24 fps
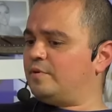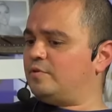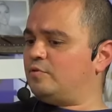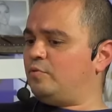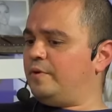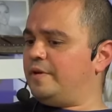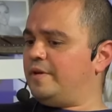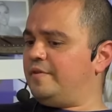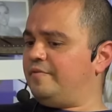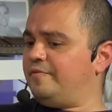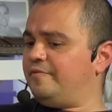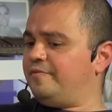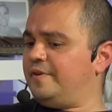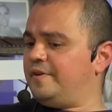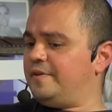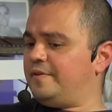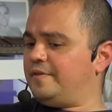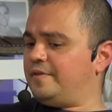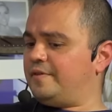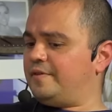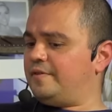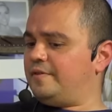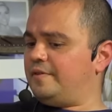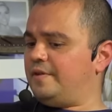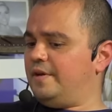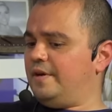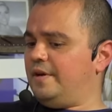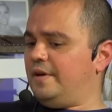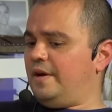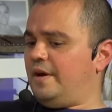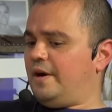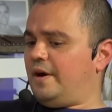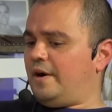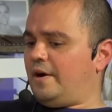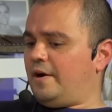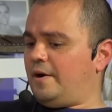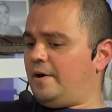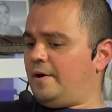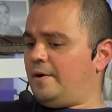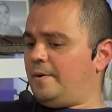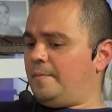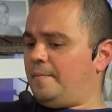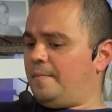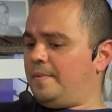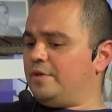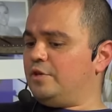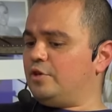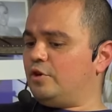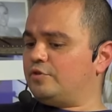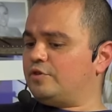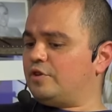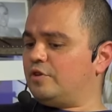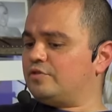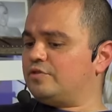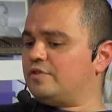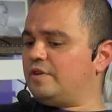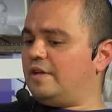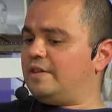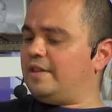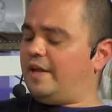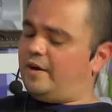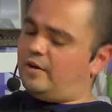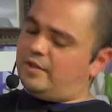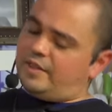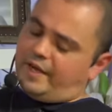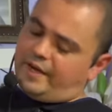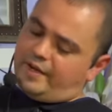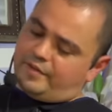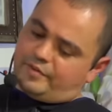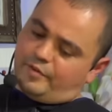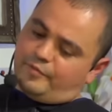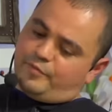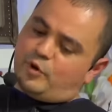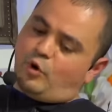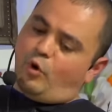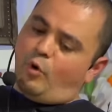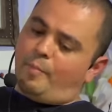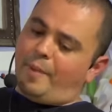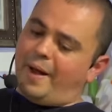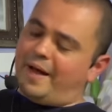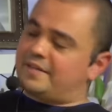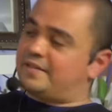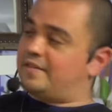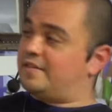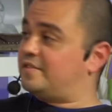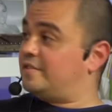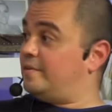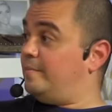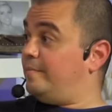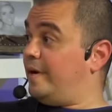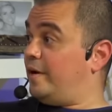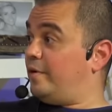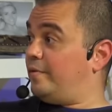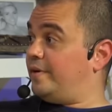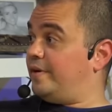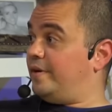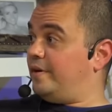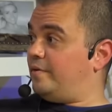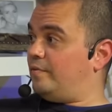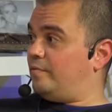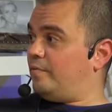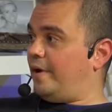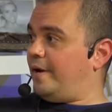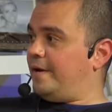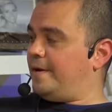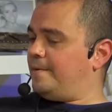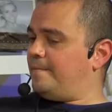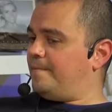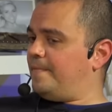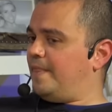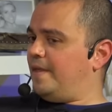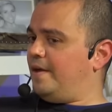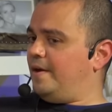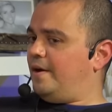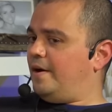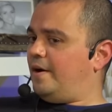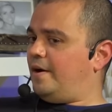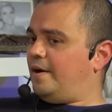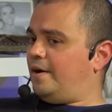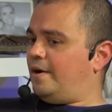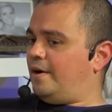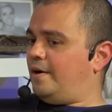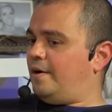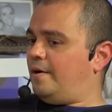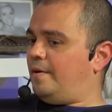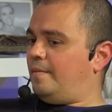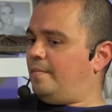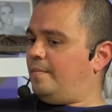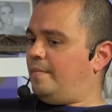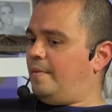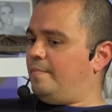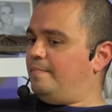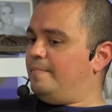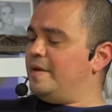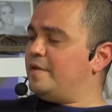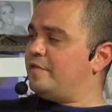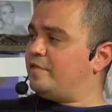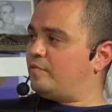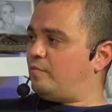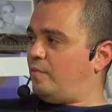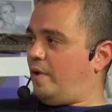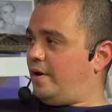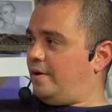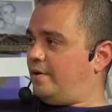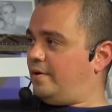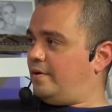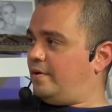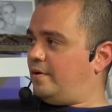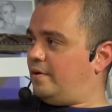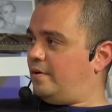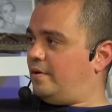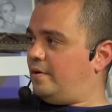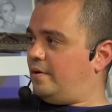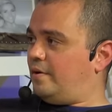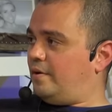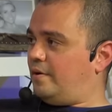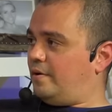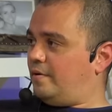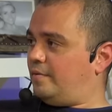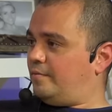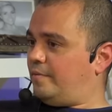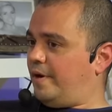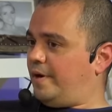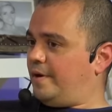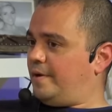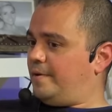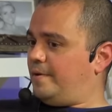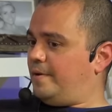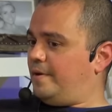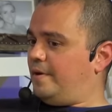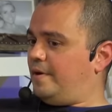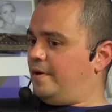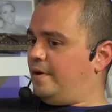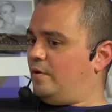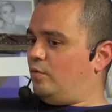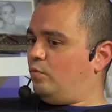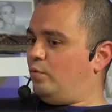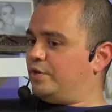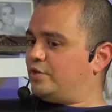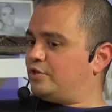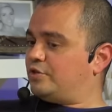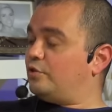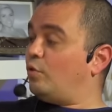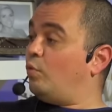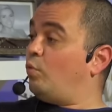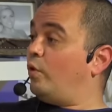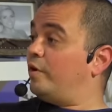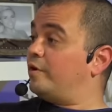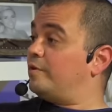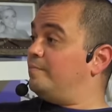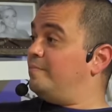25th, um, you know, there's like I said, if we go back to Sumeria, right? Um, Mithra, right? which the word